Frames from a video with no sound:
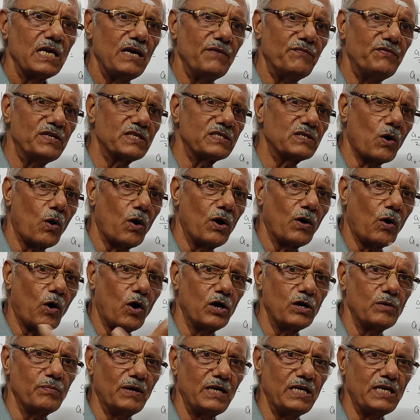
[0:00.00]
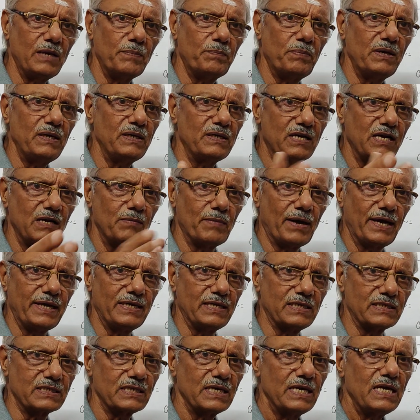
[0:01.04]
If it is odd multiple it will
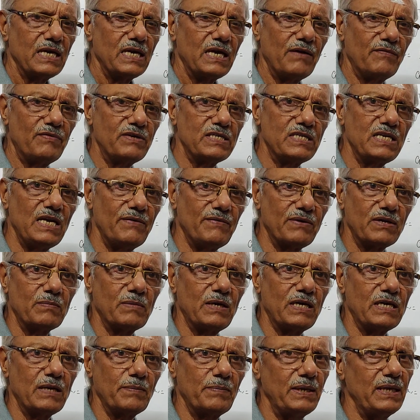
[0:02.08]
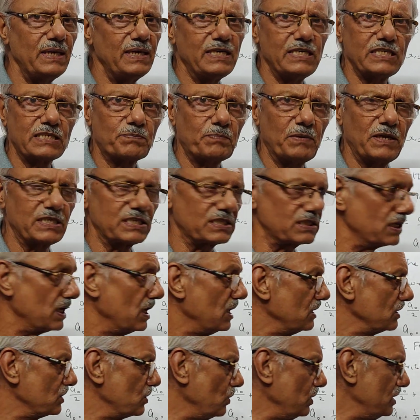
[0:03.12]
minus, if it is even multiple it is plus.
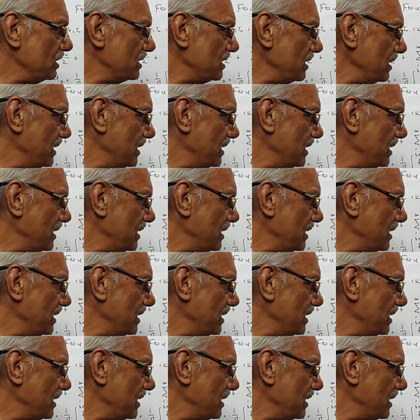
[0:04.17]
So you